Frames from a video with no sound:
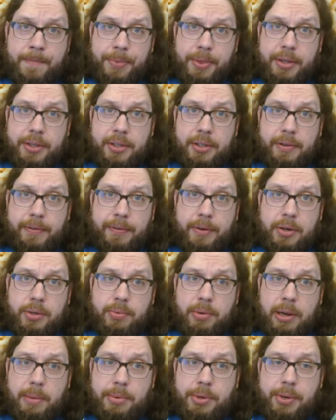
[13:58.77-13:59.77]
This is the first
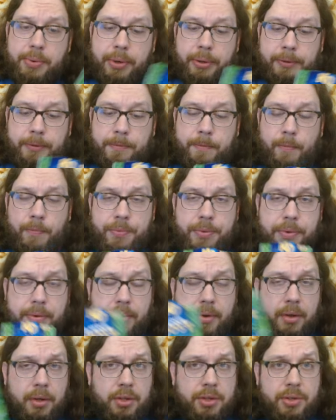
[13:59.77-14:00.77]
one I'm doing.
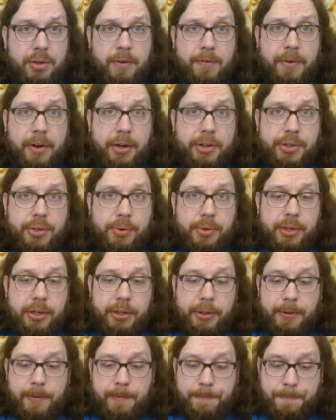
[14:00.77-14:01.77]
So far, so
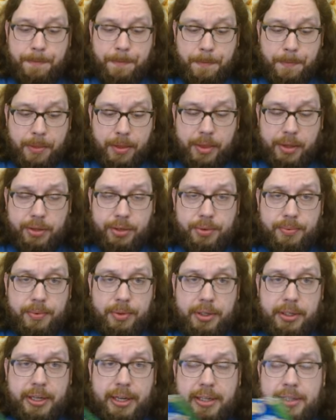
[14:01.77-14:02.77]
good. This is
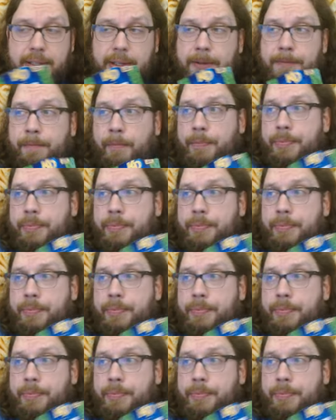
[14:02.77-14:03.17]
really tasty.